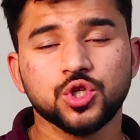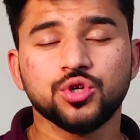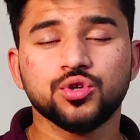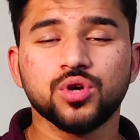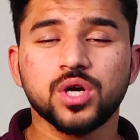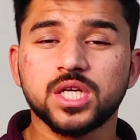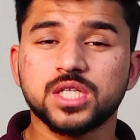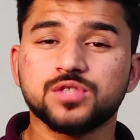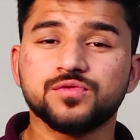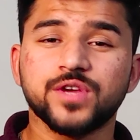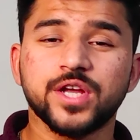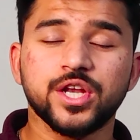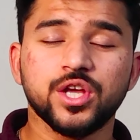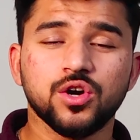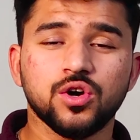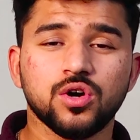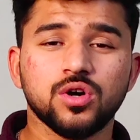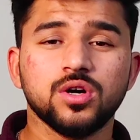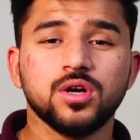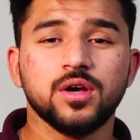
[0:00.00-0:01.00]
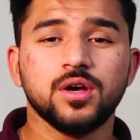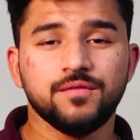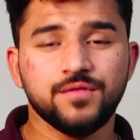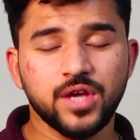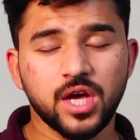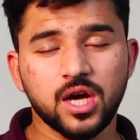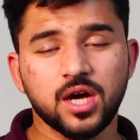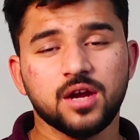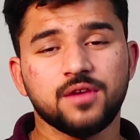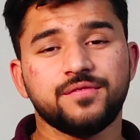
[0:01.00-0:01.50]
in today's video, we
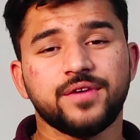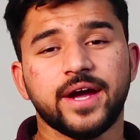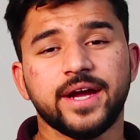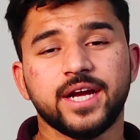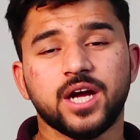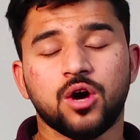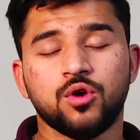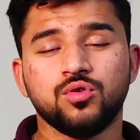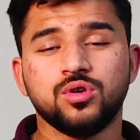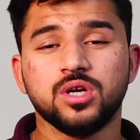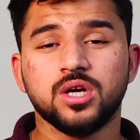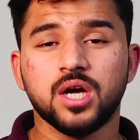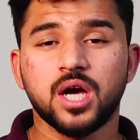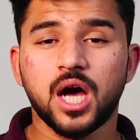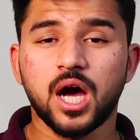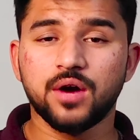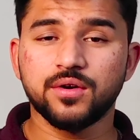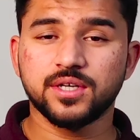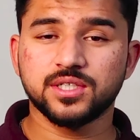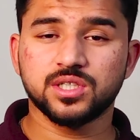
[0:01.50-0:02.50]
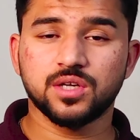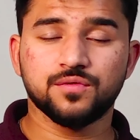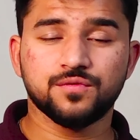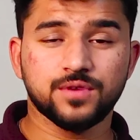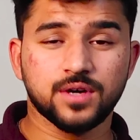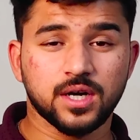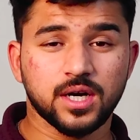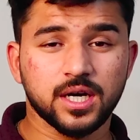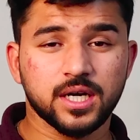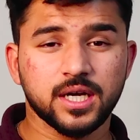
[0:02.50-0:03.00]
are going to find out how does it
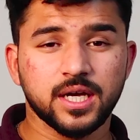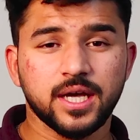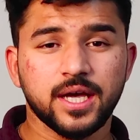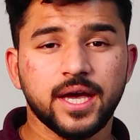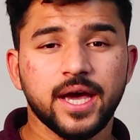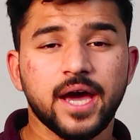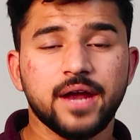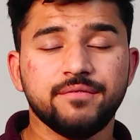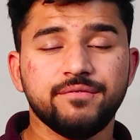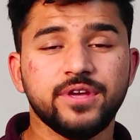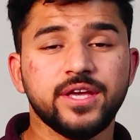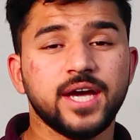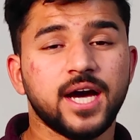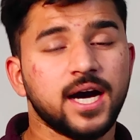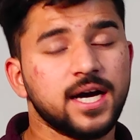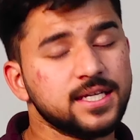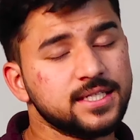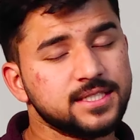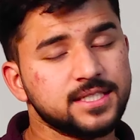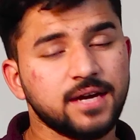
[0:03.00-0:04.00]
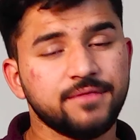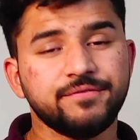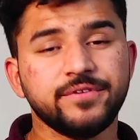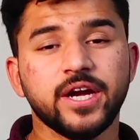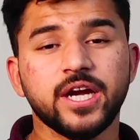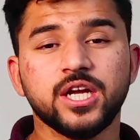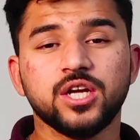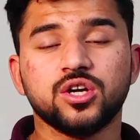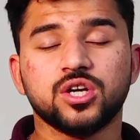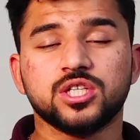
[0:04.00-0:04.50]
work, and we are
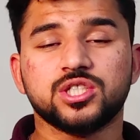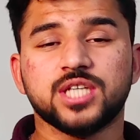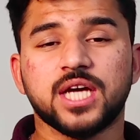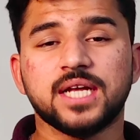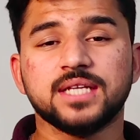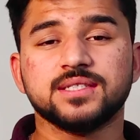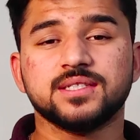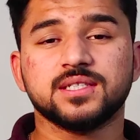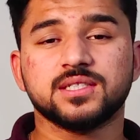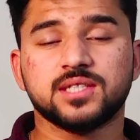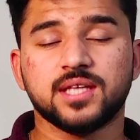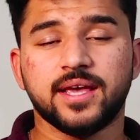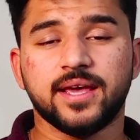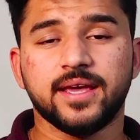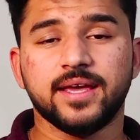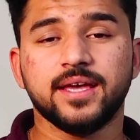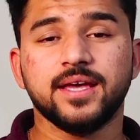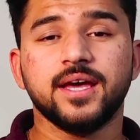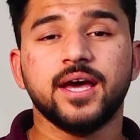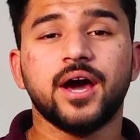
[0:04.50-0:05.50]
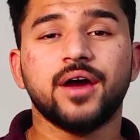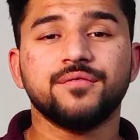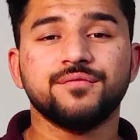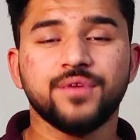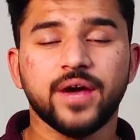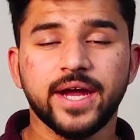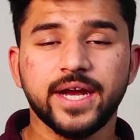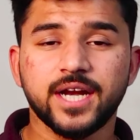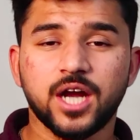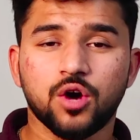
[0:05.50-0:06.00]
definitely going to challenge this thing and
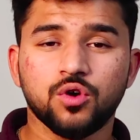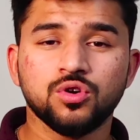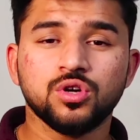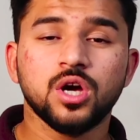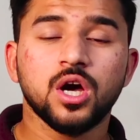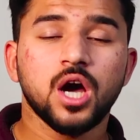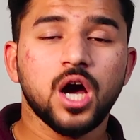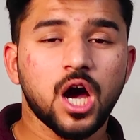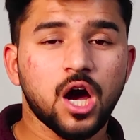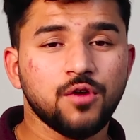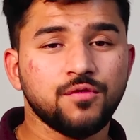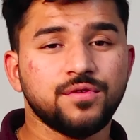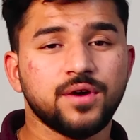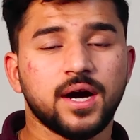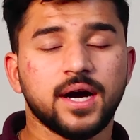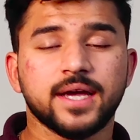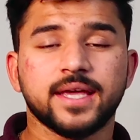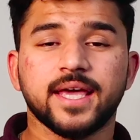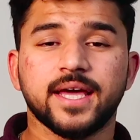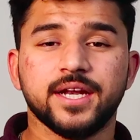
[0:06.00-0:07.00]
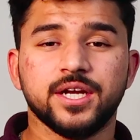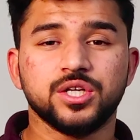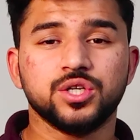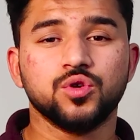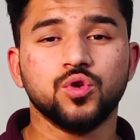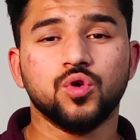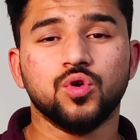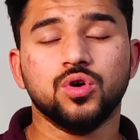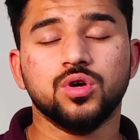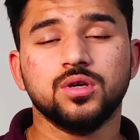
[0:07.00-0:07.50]
find out how far can it
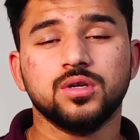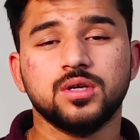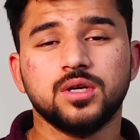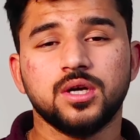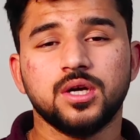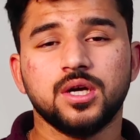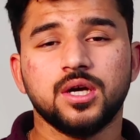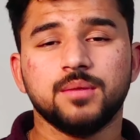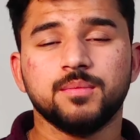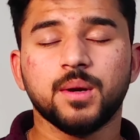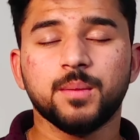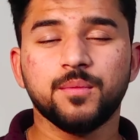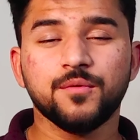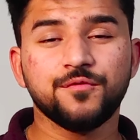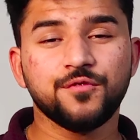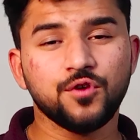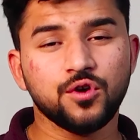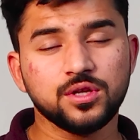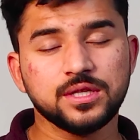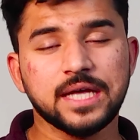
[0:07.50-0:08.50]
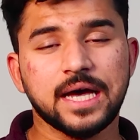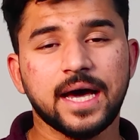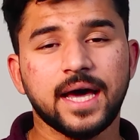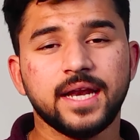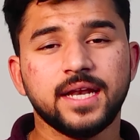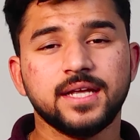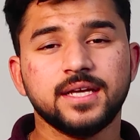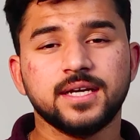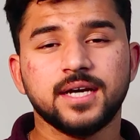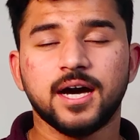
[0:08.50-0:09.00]
go. But before
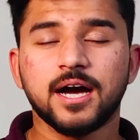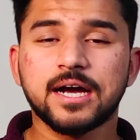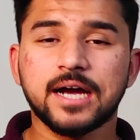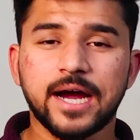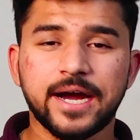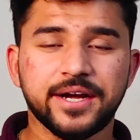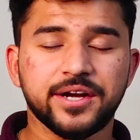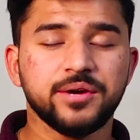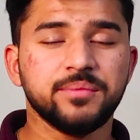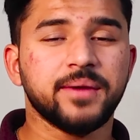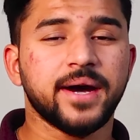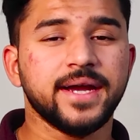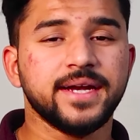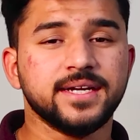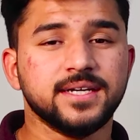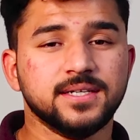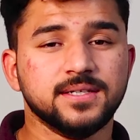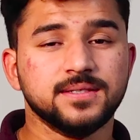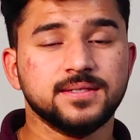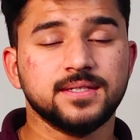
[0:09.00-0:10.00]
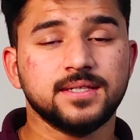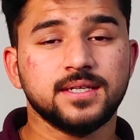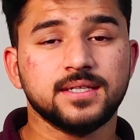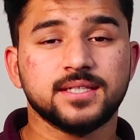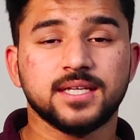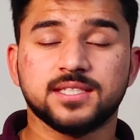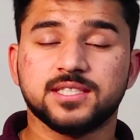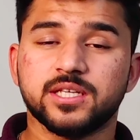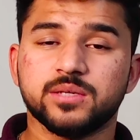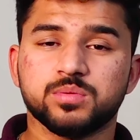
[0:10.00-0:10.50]
that, a kind reminder
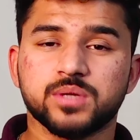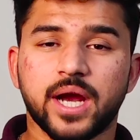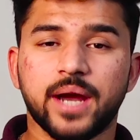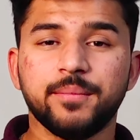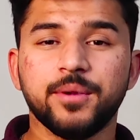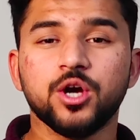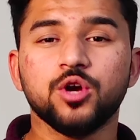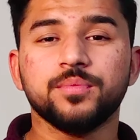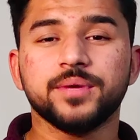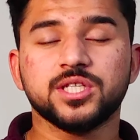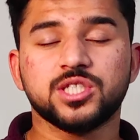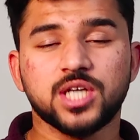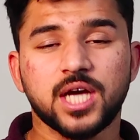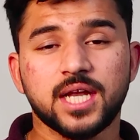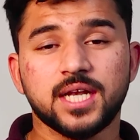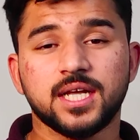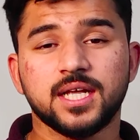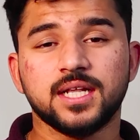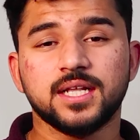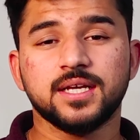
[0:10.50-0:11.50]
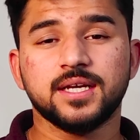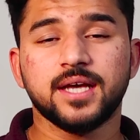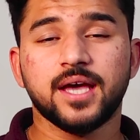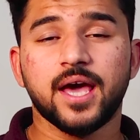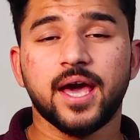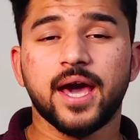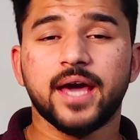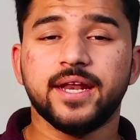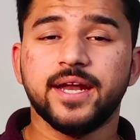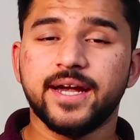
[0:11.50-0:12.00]
that subscribing to my channel
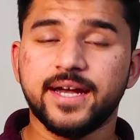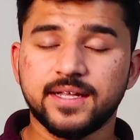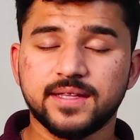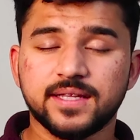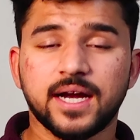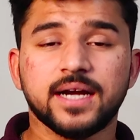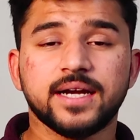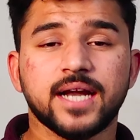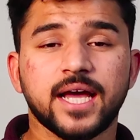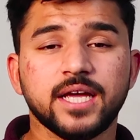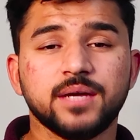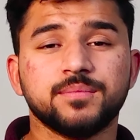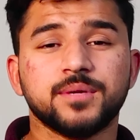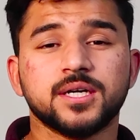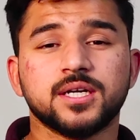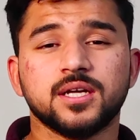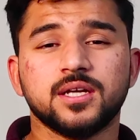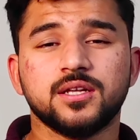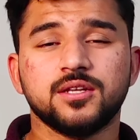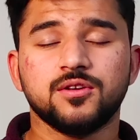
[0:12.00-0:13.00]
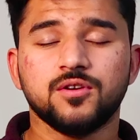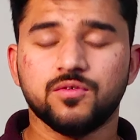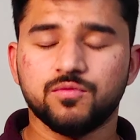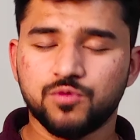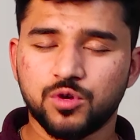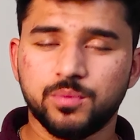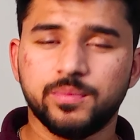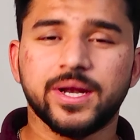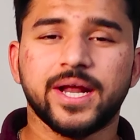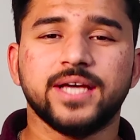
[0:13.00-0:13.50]
and hitting that like button
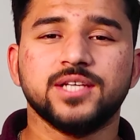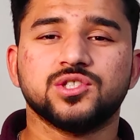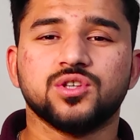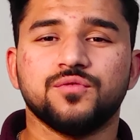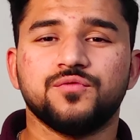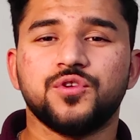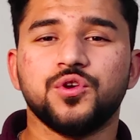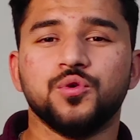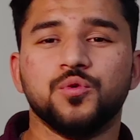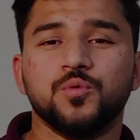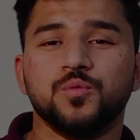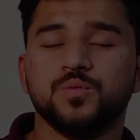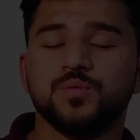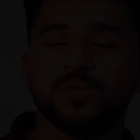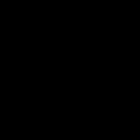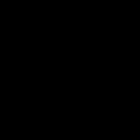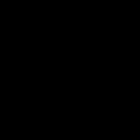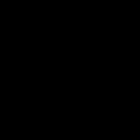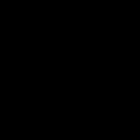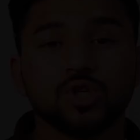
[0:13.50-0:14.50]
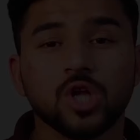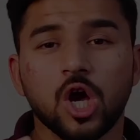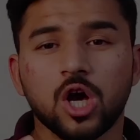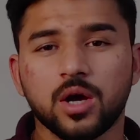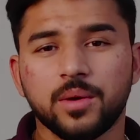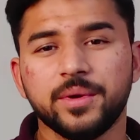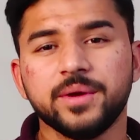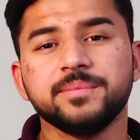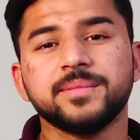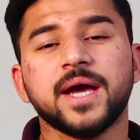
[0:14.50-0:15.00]
would be nice of you. So now
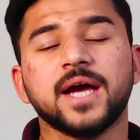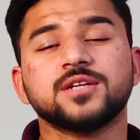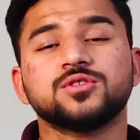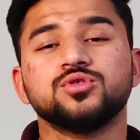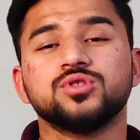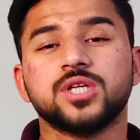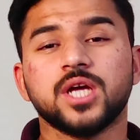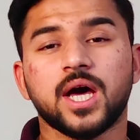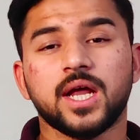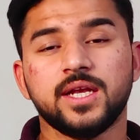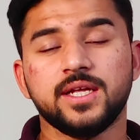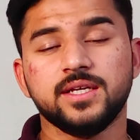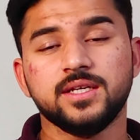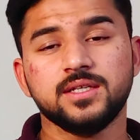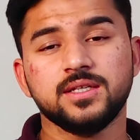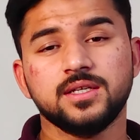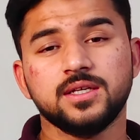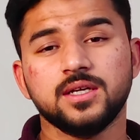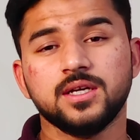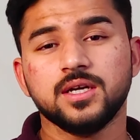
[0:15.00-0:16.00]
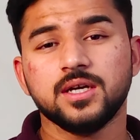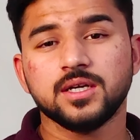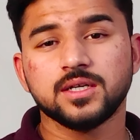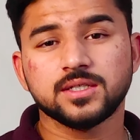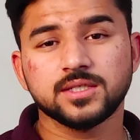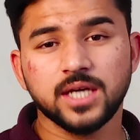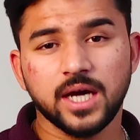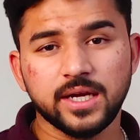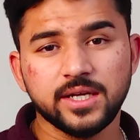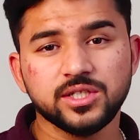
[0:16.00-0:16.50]
coming back to DALL-E.
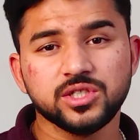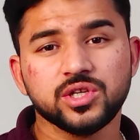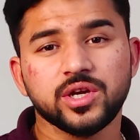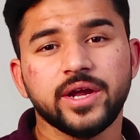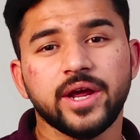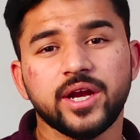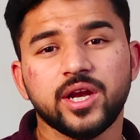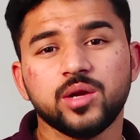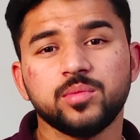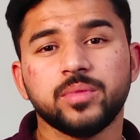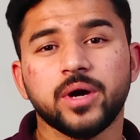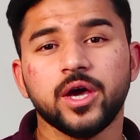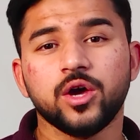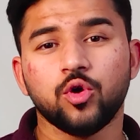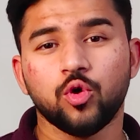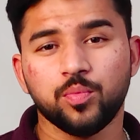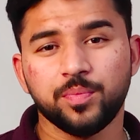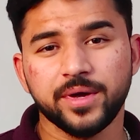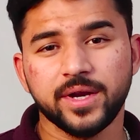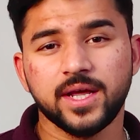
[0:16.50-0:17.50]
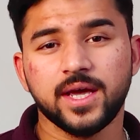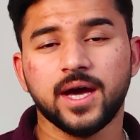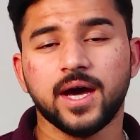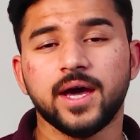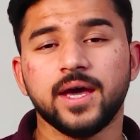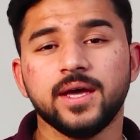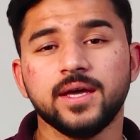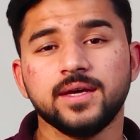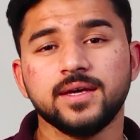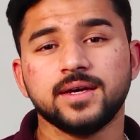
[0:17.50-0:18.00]
DALL-E is created by
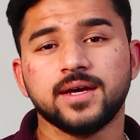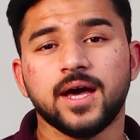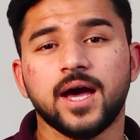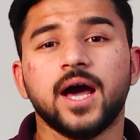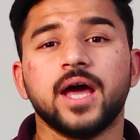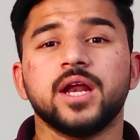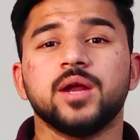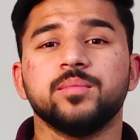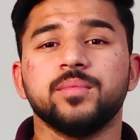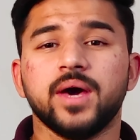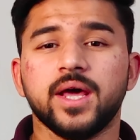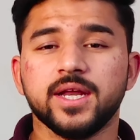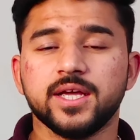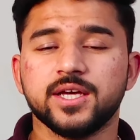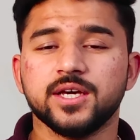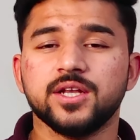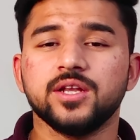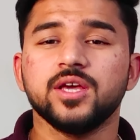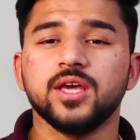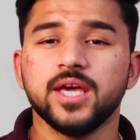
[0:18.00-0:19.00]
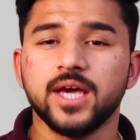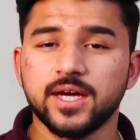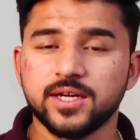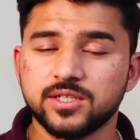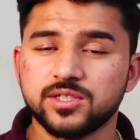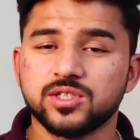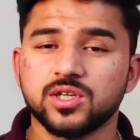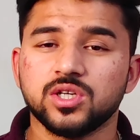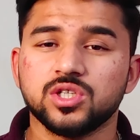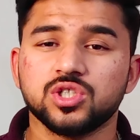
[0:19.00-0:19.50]
OpenAI, an American AI
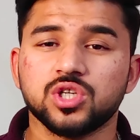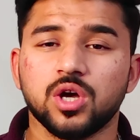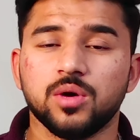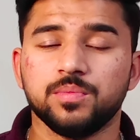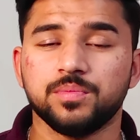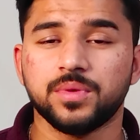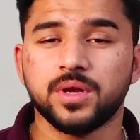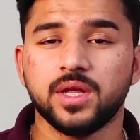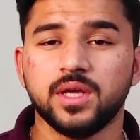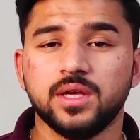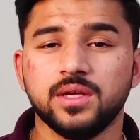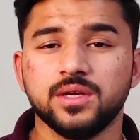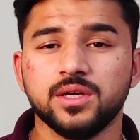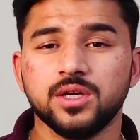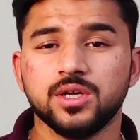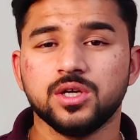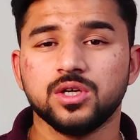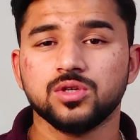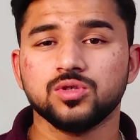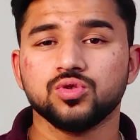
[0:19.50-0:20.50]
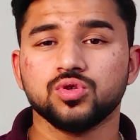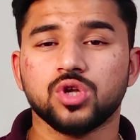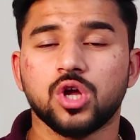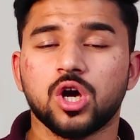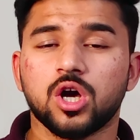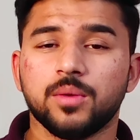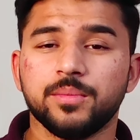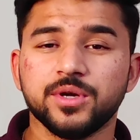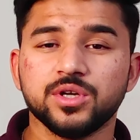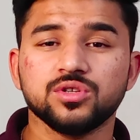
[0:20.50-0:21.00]
research company. So now
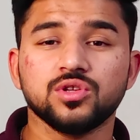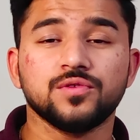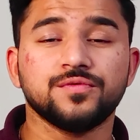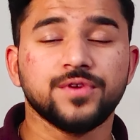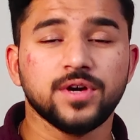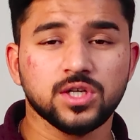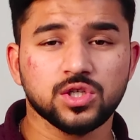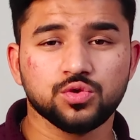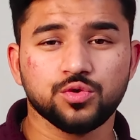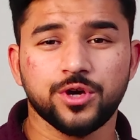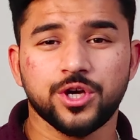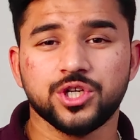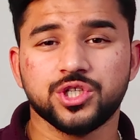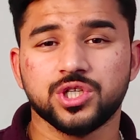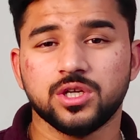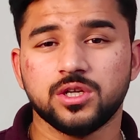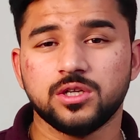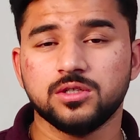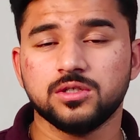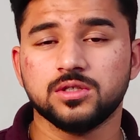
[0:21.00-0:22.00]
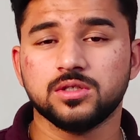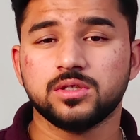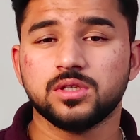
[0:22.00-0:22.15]
coming to the first question,